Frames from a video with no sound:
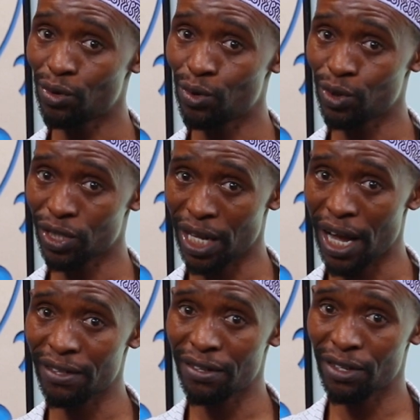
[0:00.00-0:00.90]

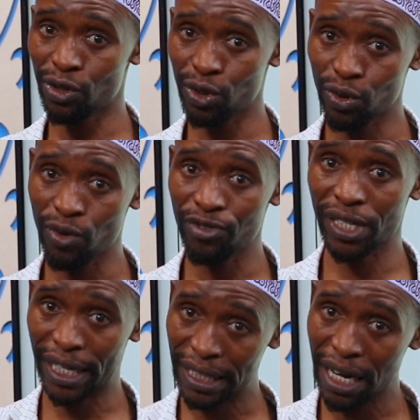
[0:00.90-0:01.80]
Ustad Yusuf
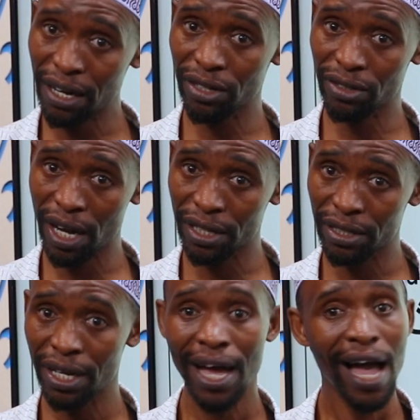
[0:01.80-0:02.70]
Saeed Al-Khattat.